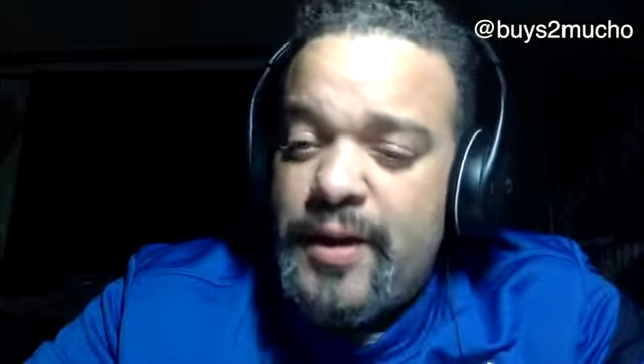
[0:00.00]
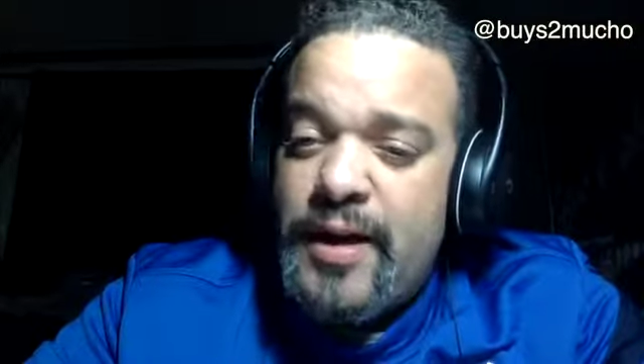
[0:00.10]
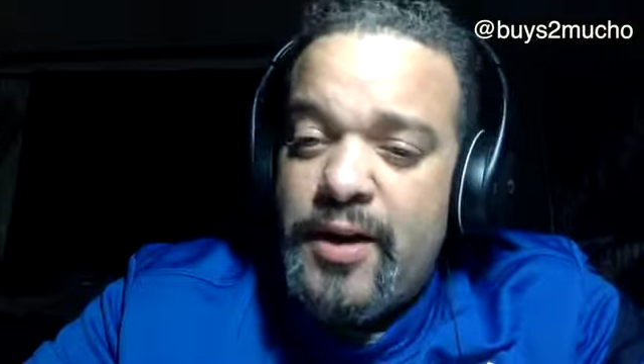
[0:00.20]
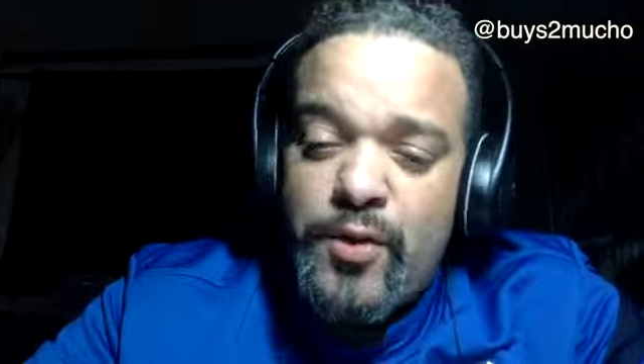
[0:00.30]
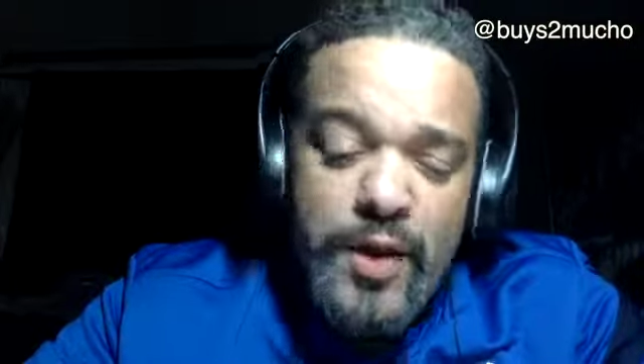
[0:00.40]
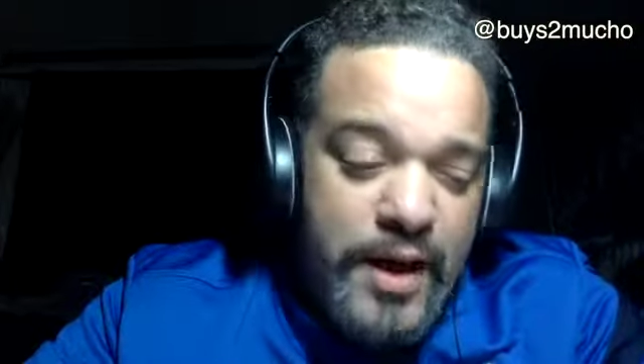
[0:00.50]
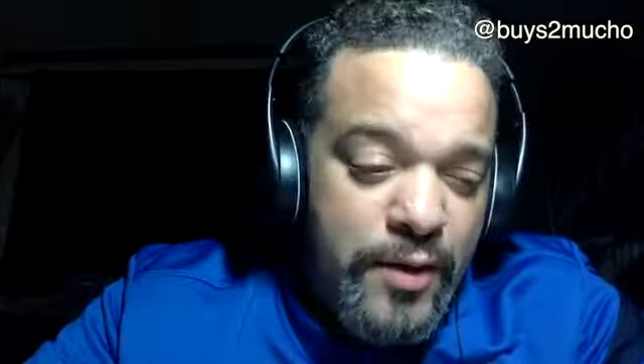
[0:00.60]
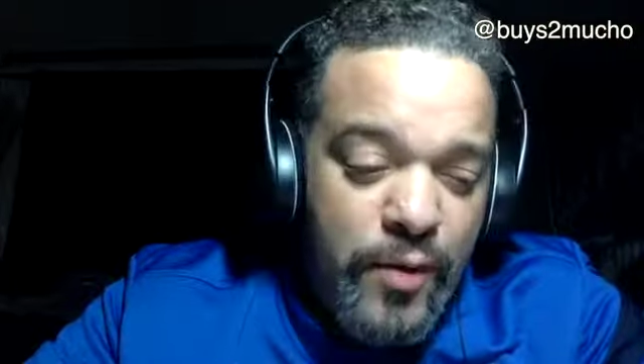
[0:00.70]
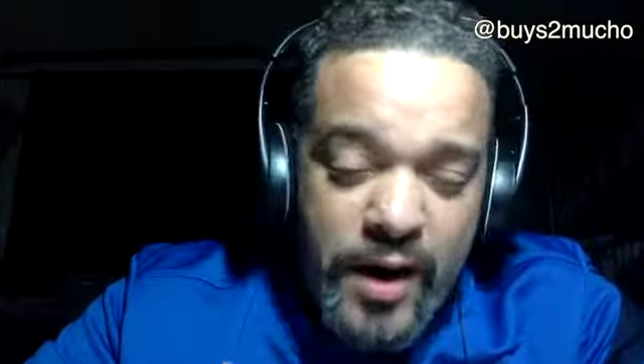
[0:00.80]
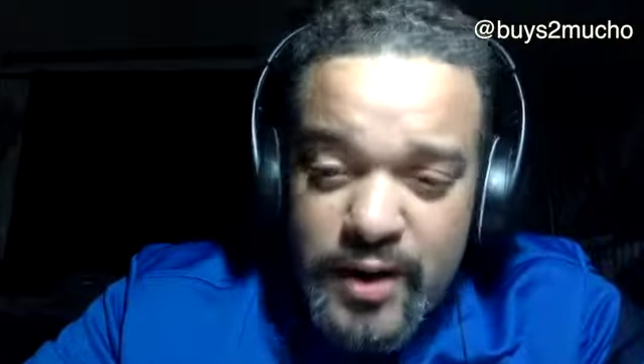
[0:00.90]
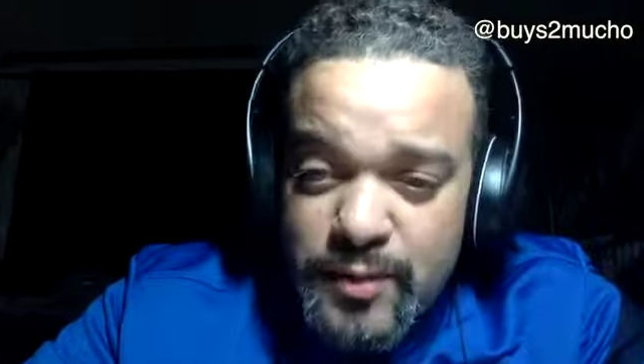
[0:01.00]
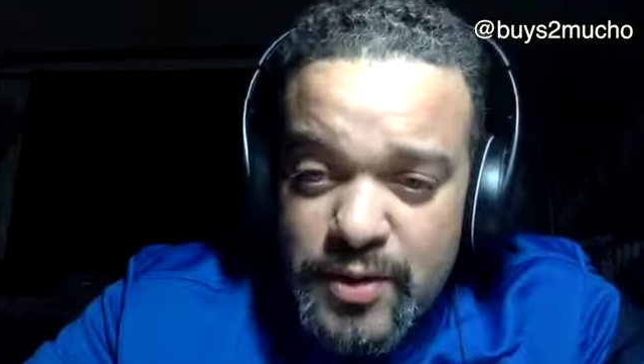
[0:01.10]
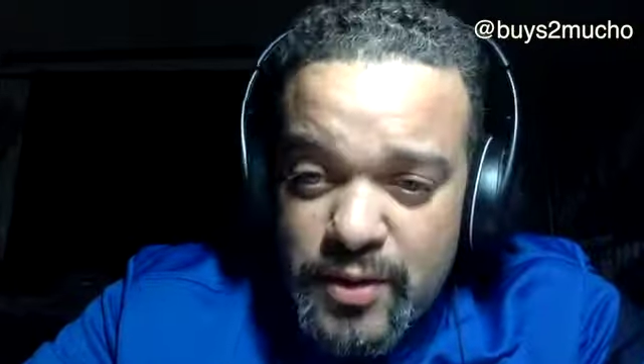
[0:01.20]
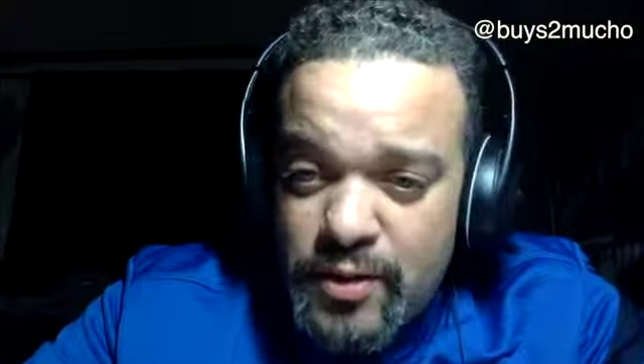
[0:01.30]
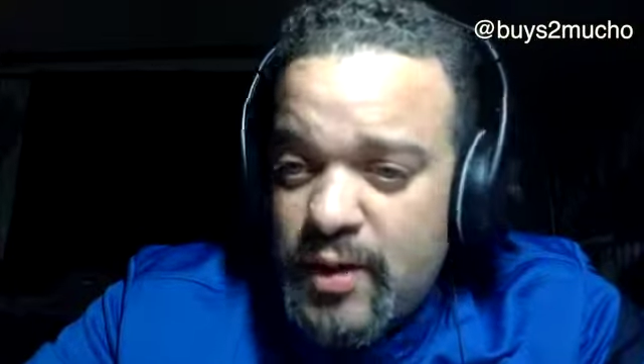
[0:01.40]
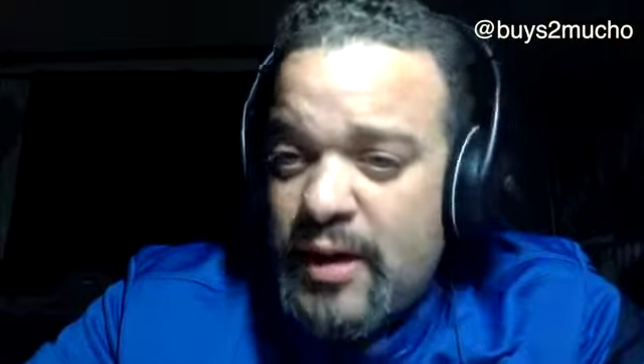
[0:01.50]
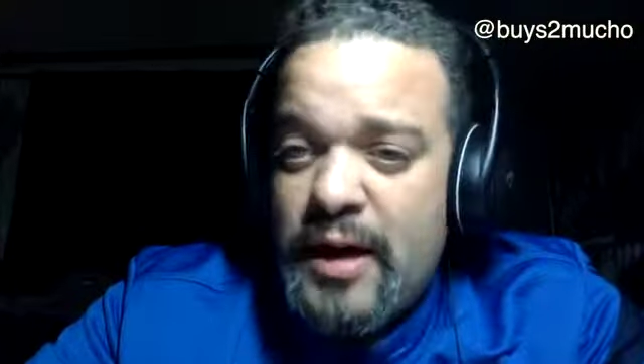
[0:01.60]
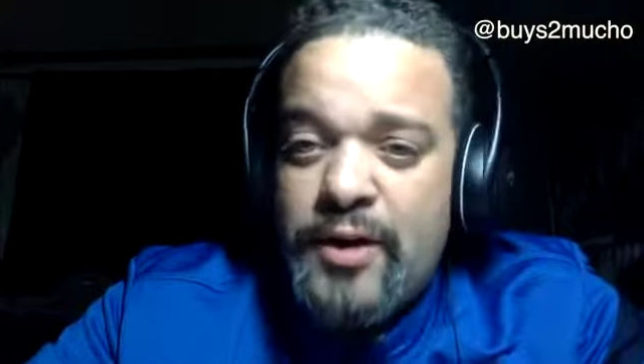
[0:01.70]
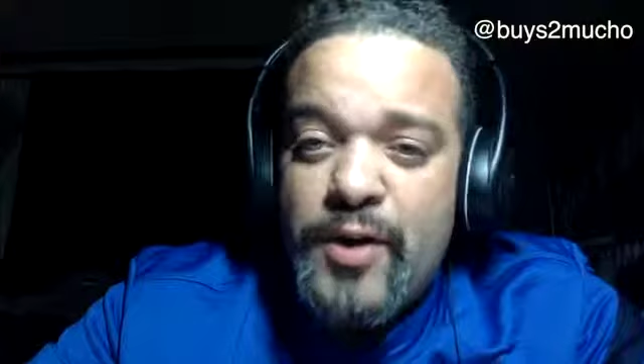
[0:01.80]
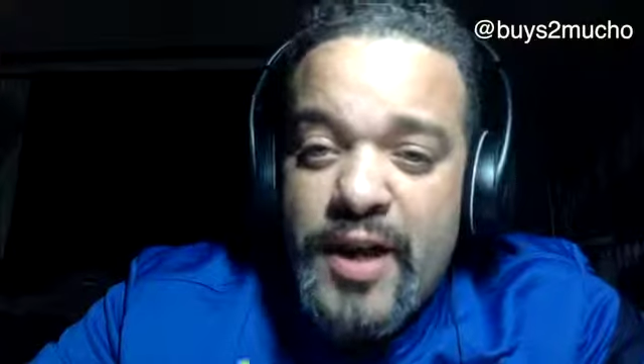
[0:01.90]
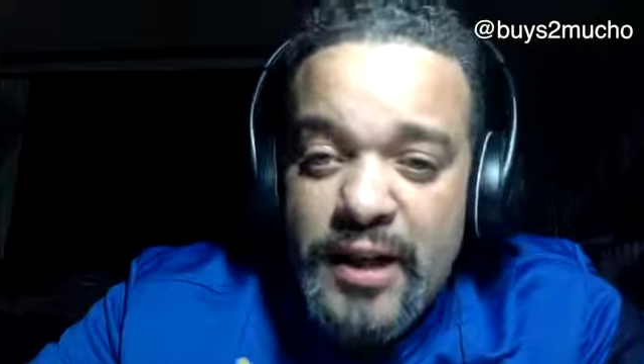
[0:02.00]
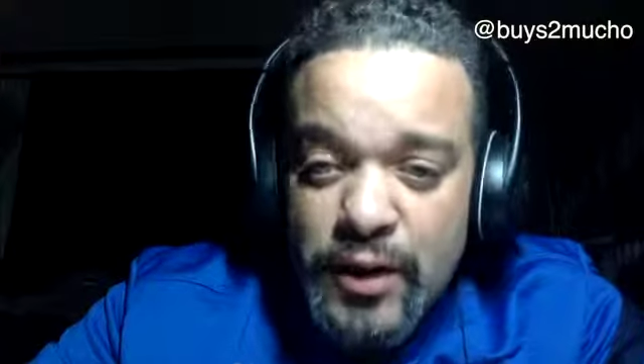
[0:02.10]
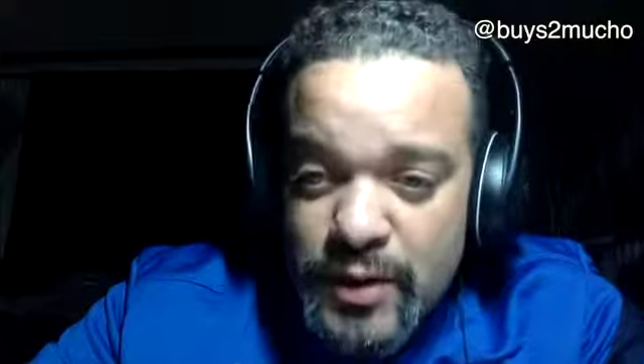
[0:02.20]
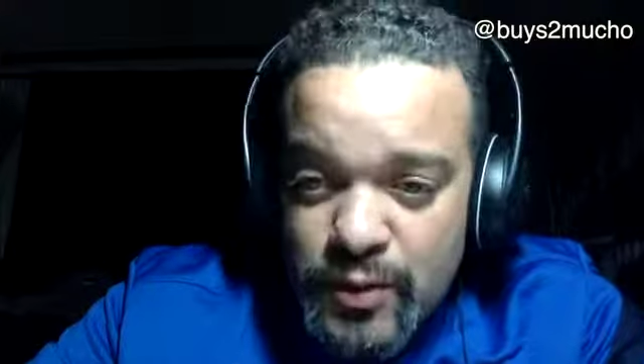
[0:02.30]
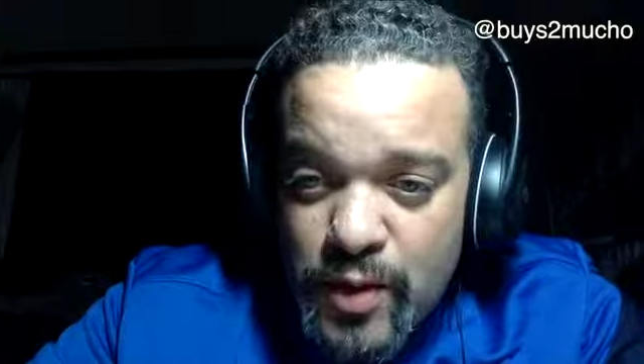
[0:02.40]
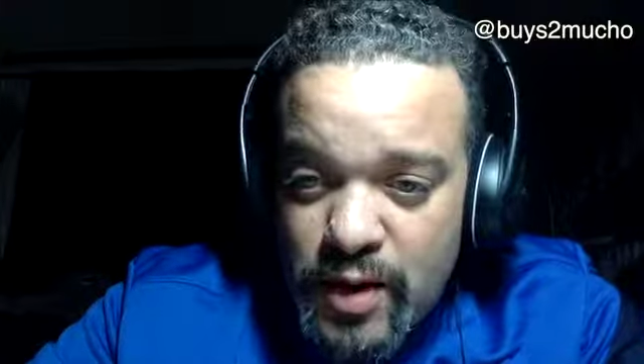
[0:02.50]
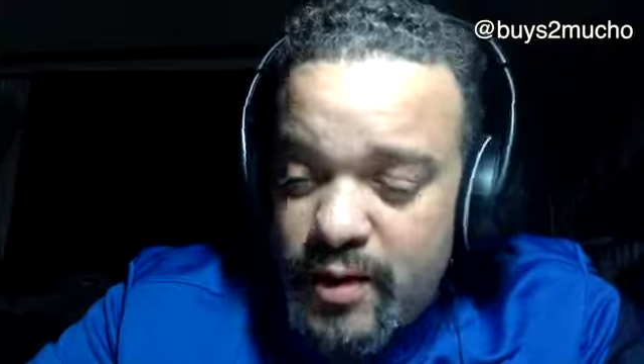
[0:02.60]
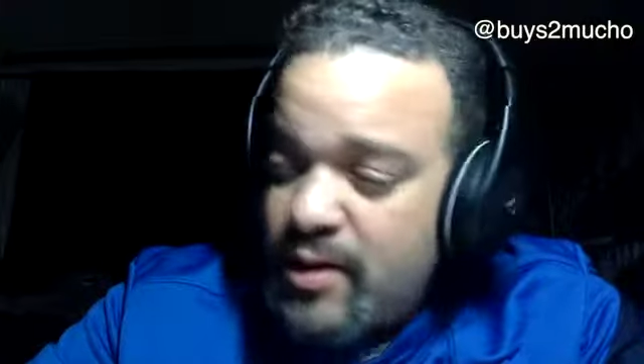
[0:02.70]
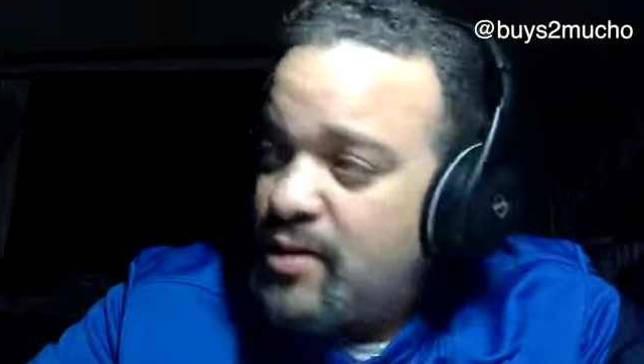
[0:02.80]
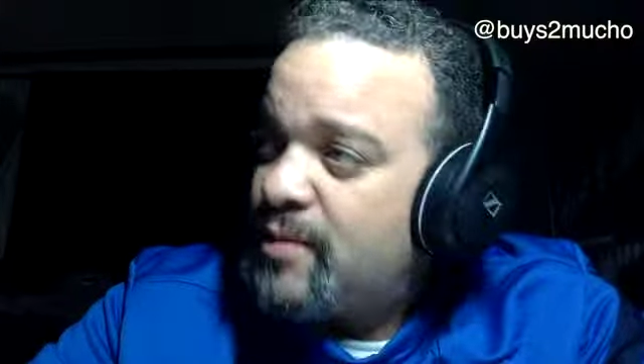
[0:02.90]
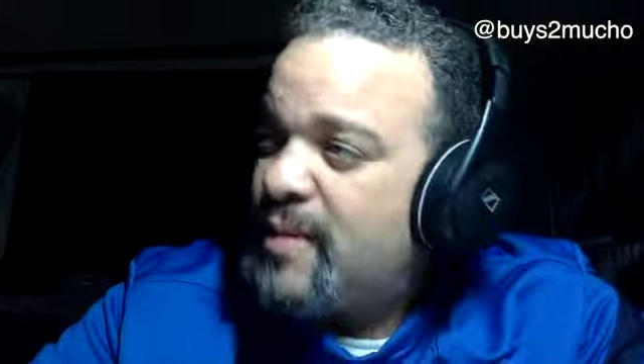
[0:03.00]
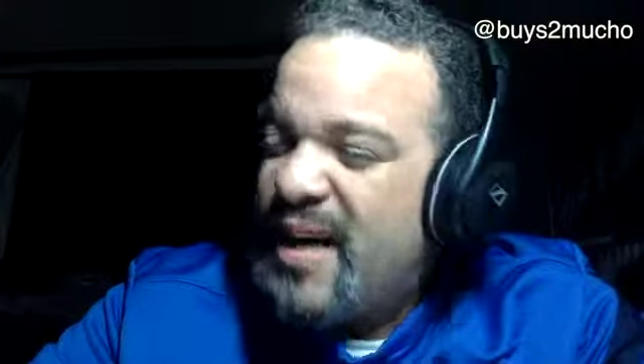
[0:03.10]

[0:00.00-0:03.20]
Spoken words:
I don't hate Raheem Sterling. I don't hate Luis Suarez.